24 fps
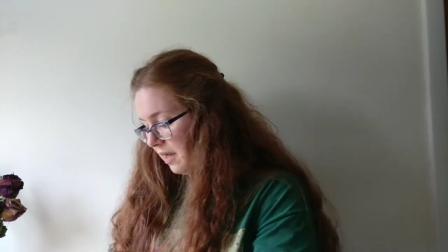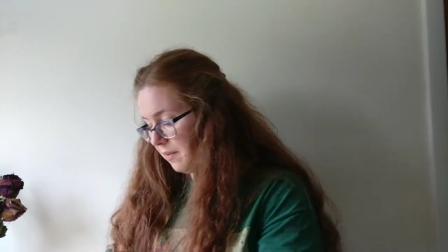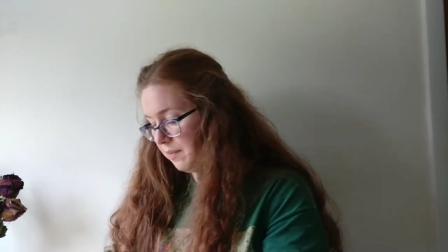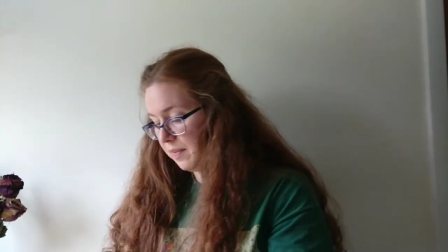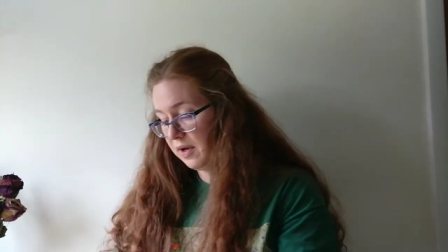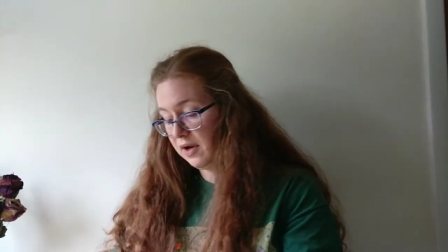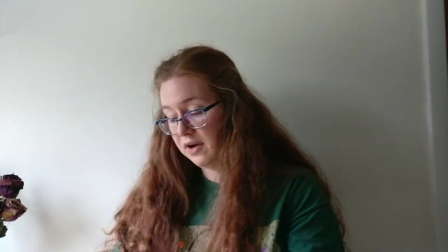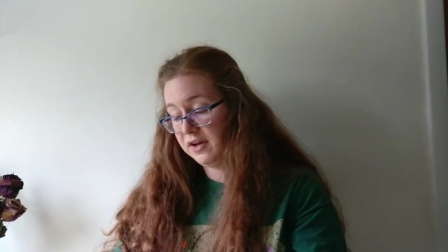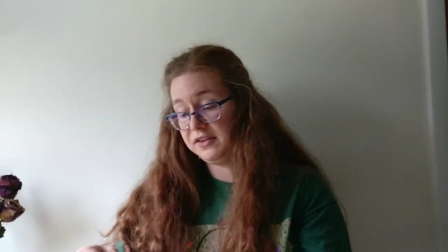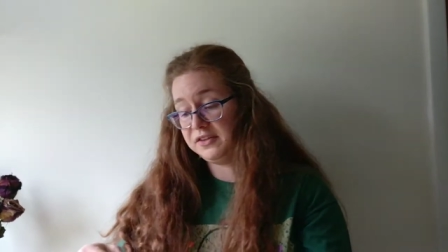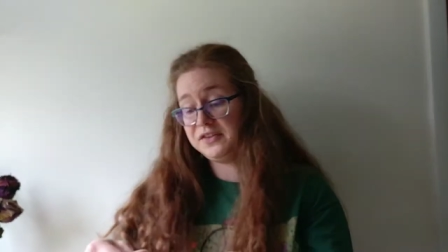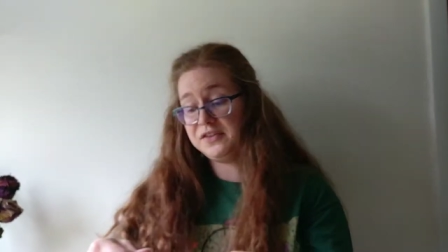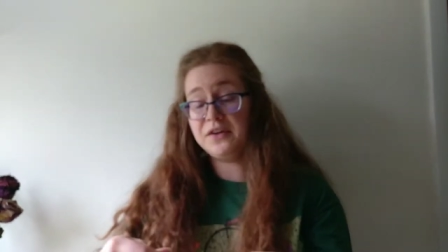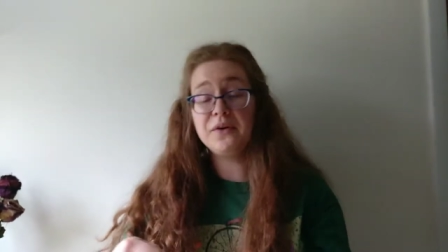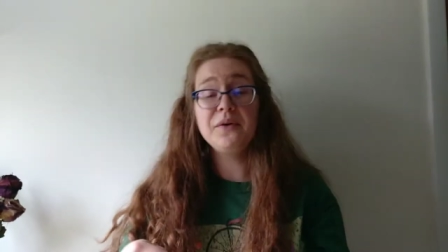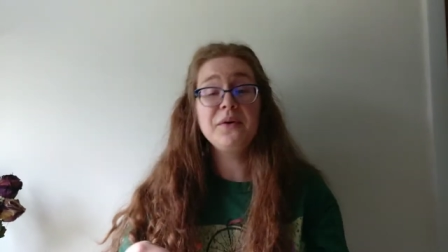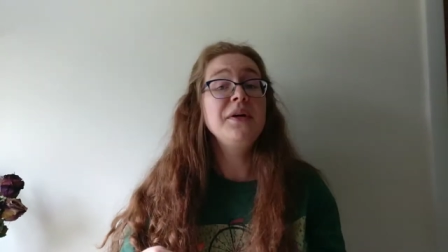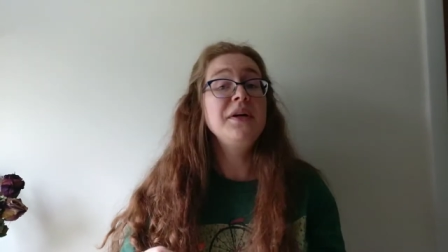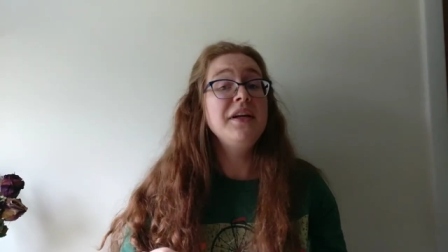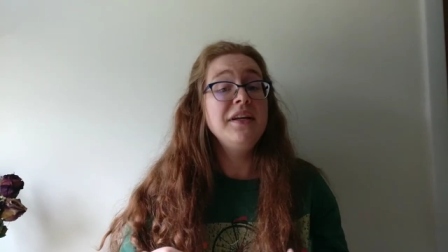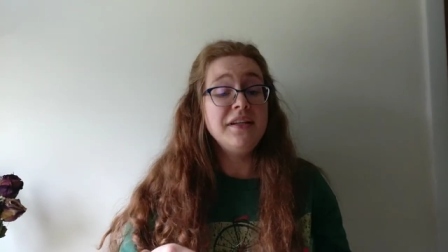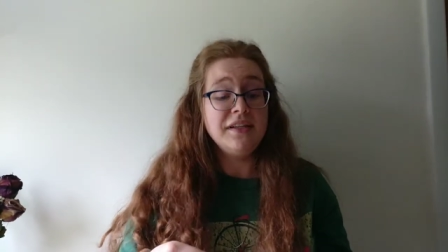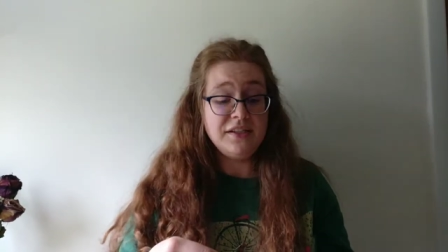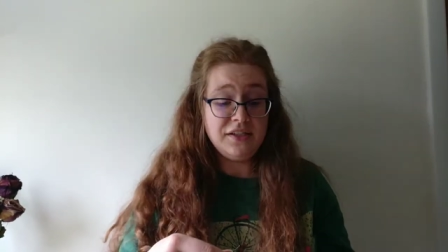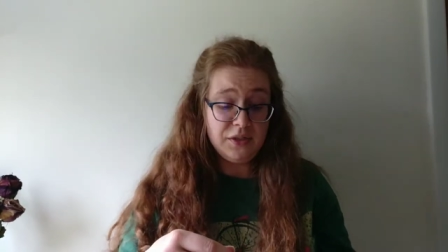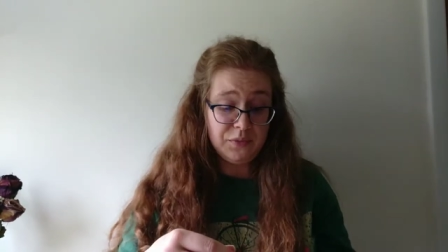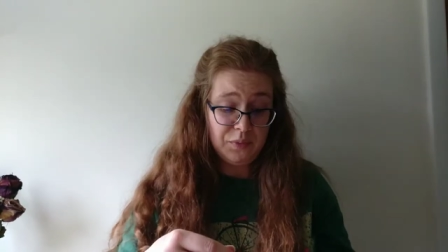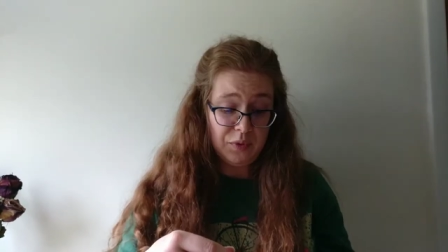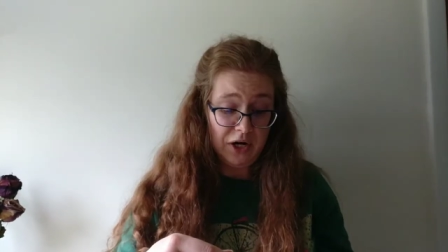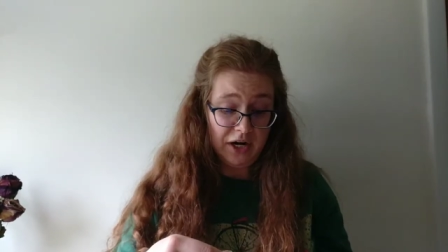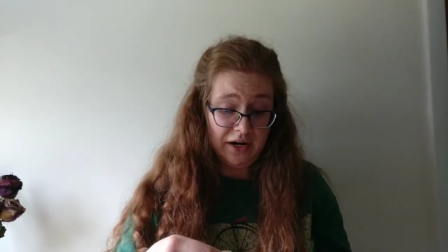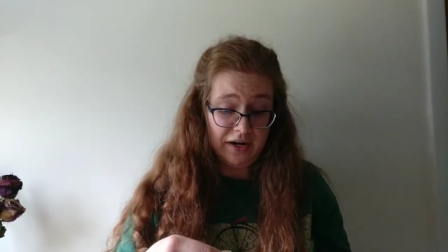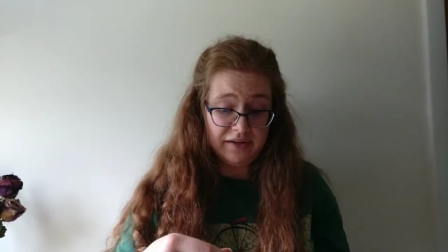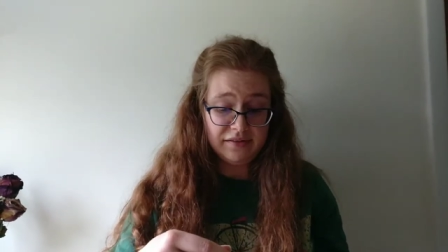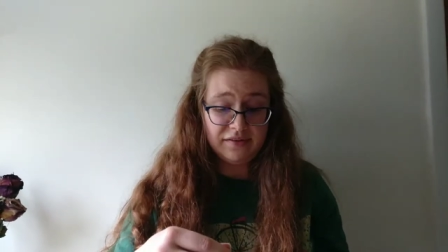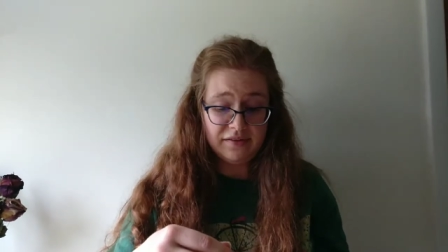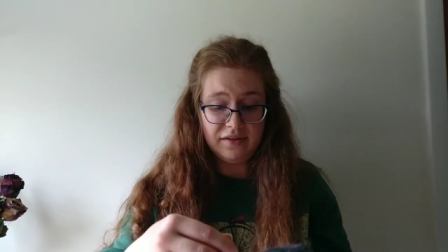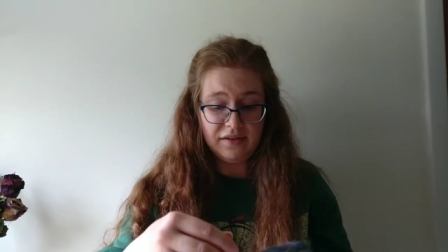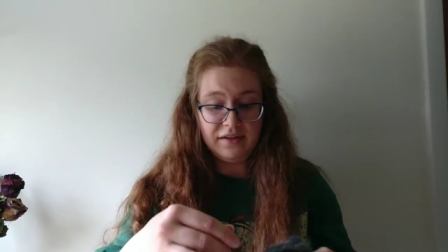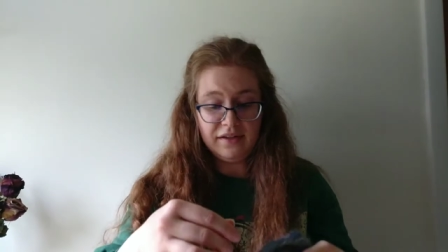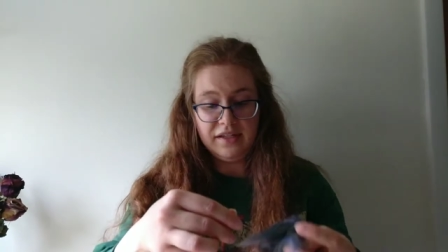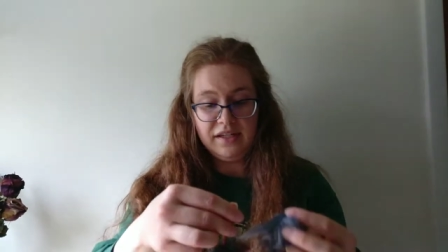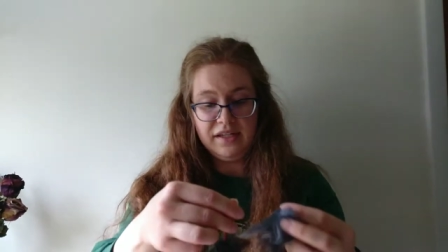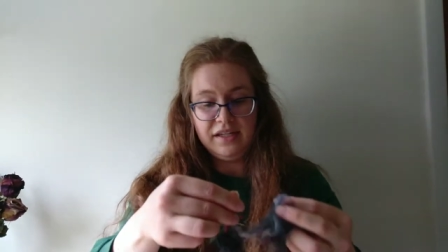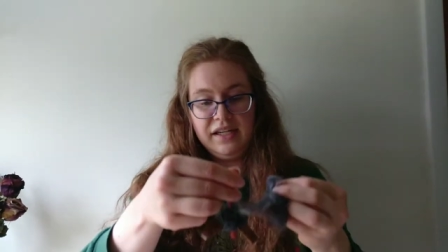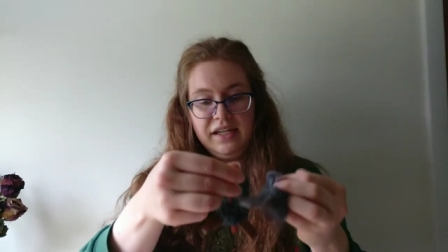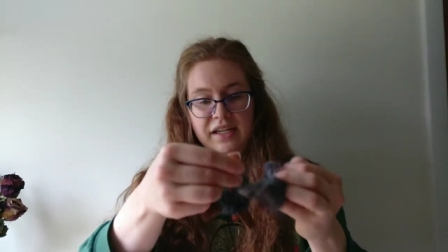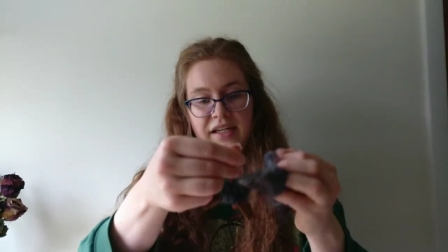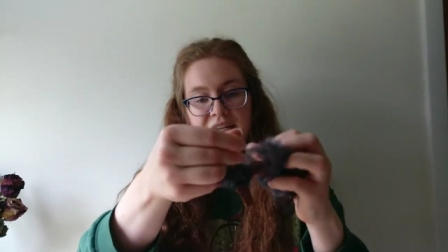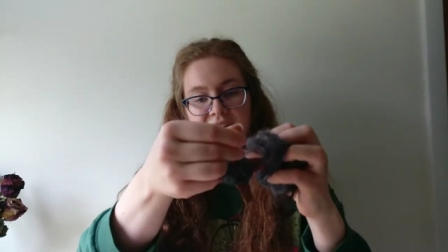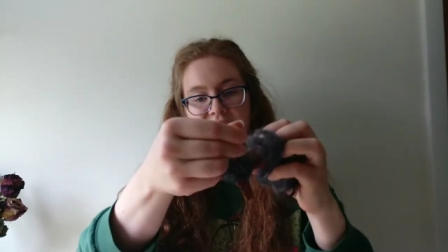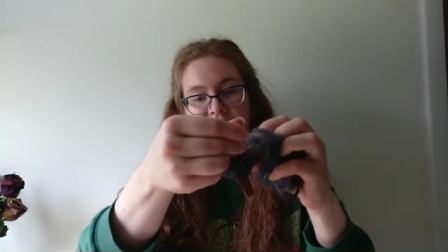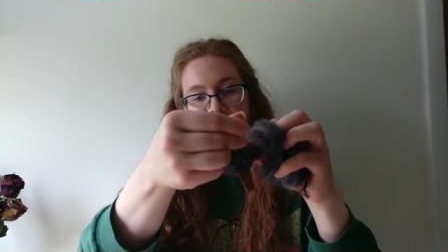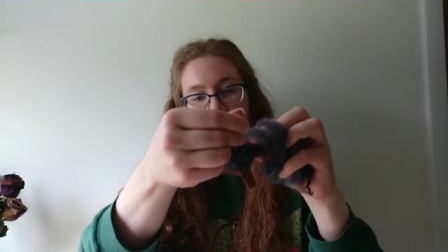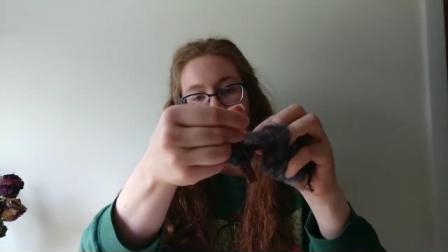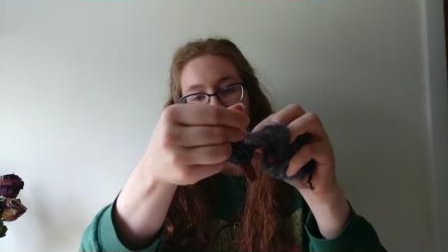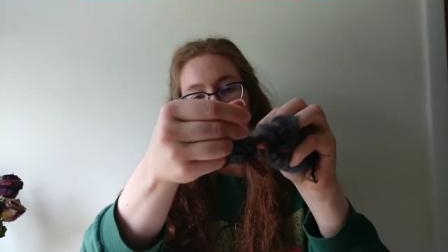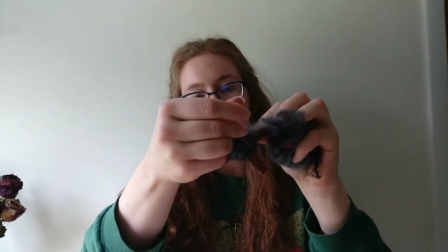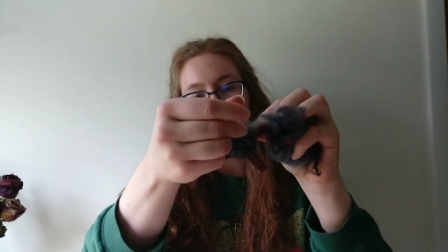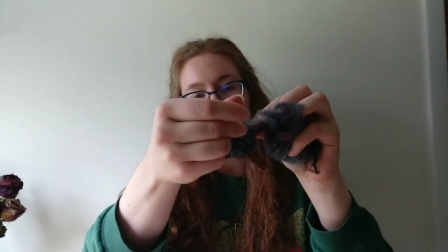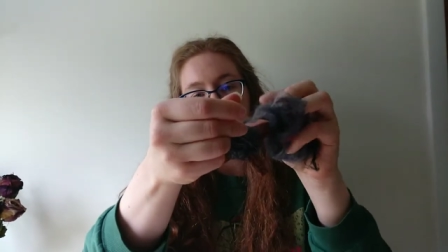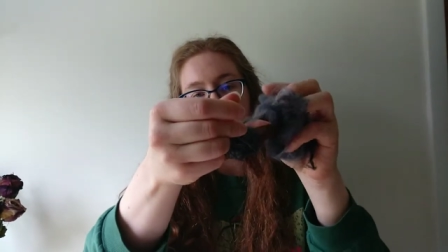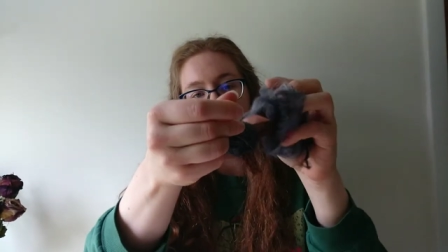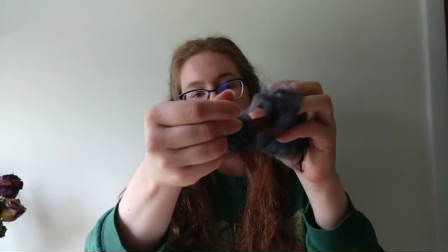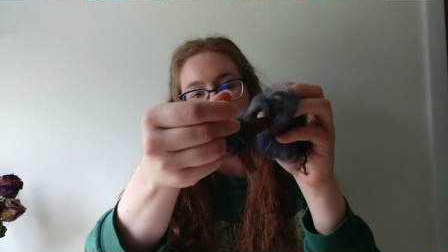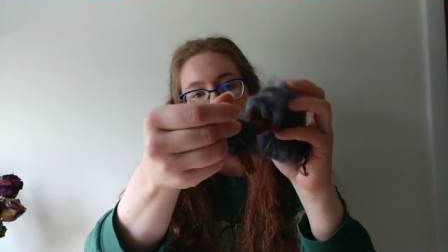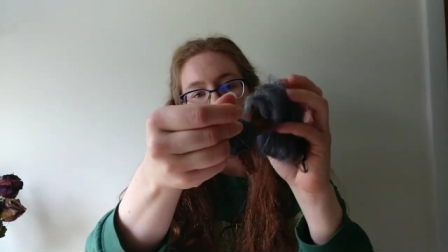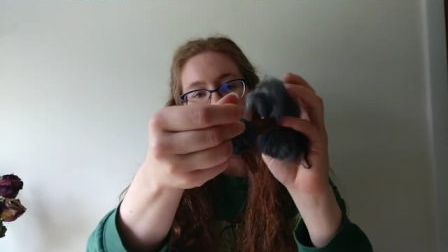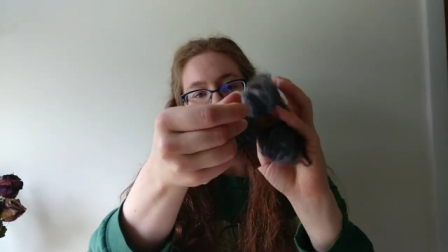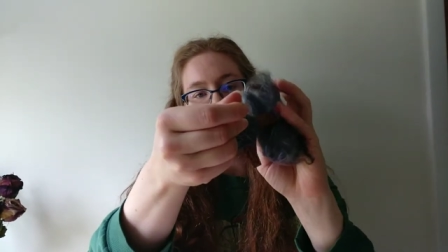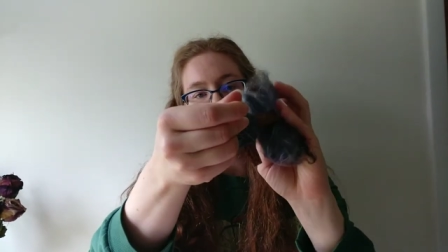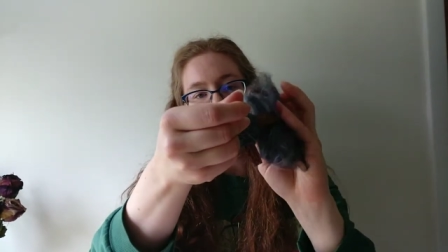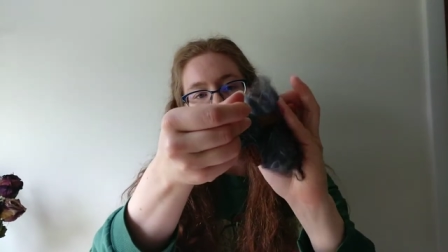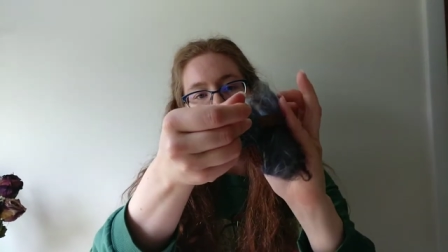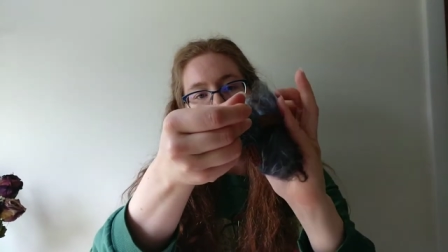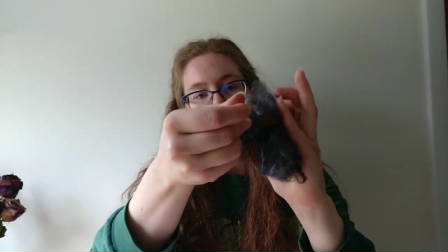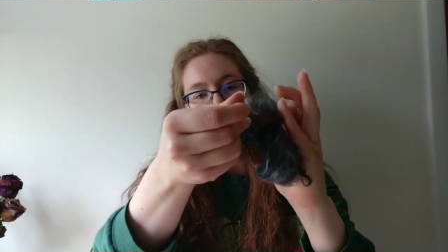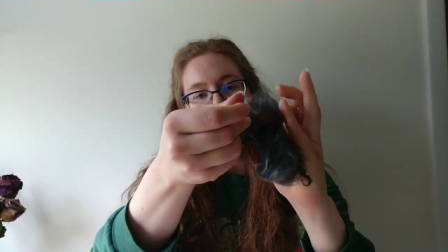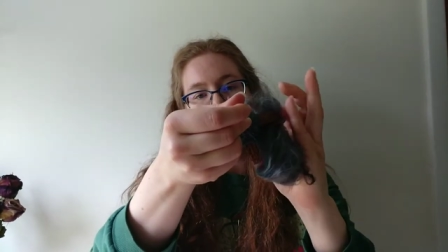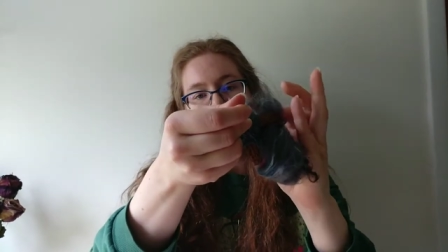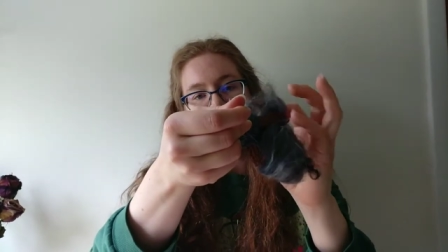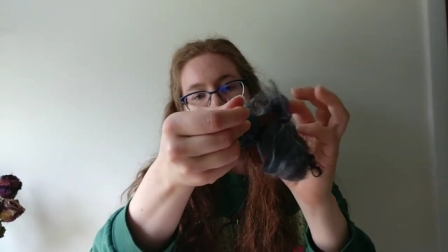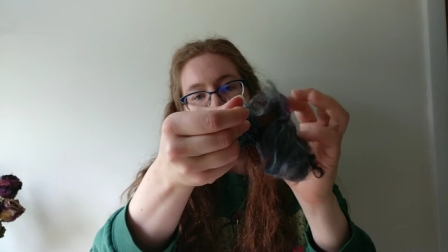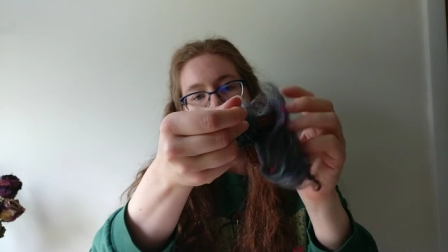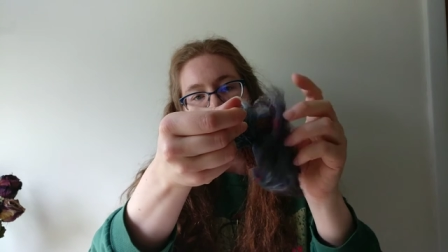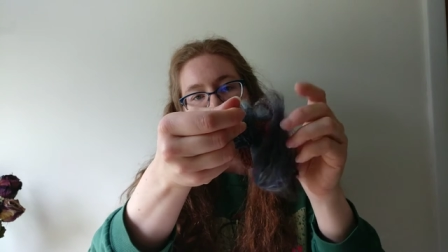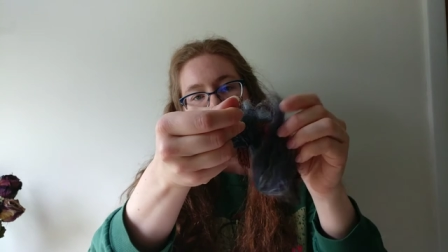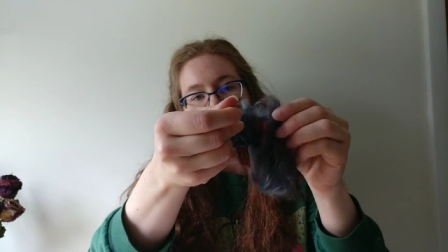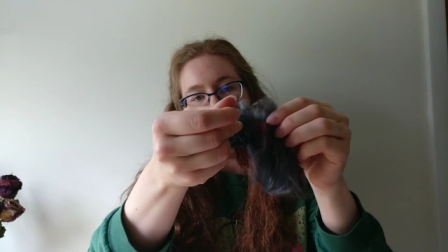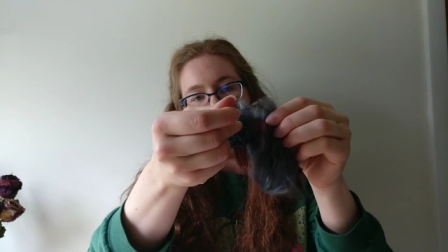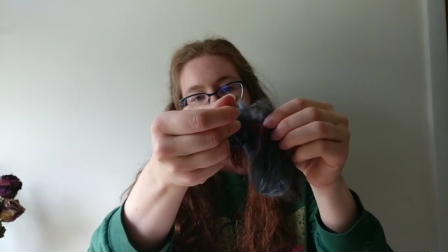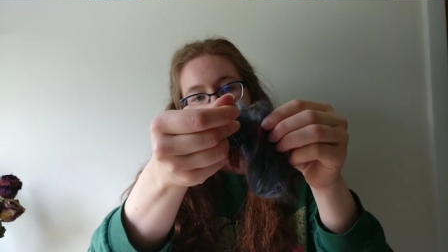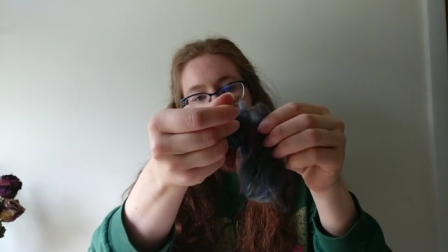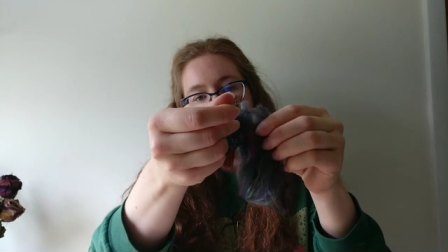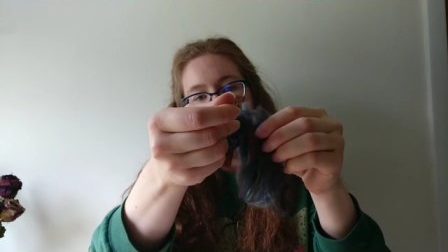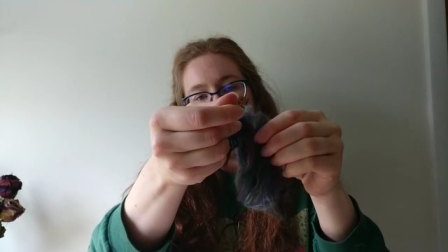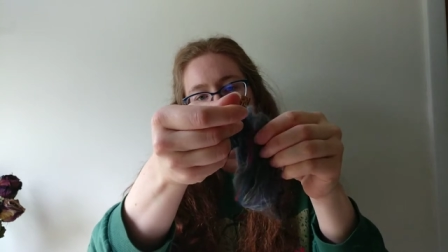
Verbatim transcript: up also, surprise, on an Enid Ashcroft spindle.